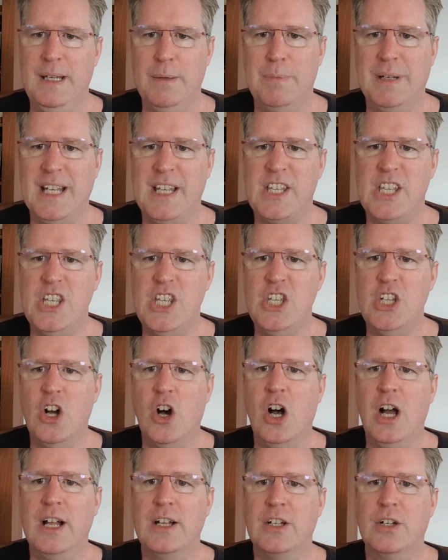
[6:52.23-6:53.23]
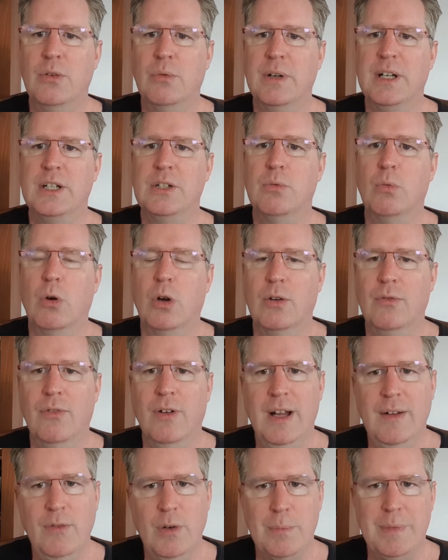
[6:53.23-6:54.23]
but it's not going to work for
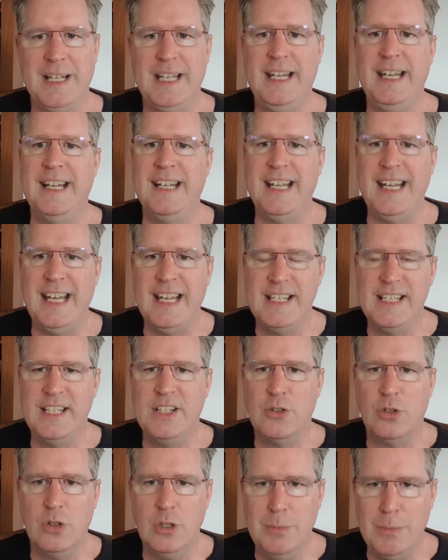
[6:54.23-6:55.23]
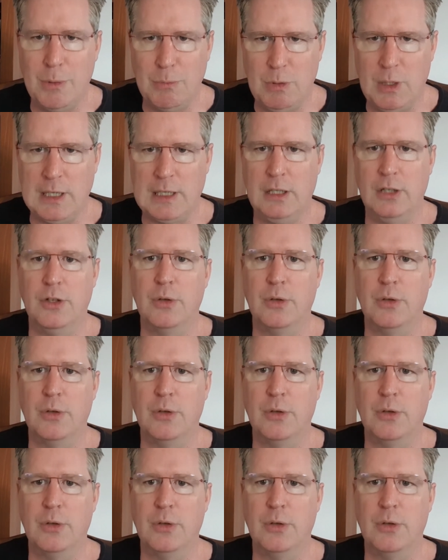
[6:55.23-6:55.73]
everybody. It is a tournament model.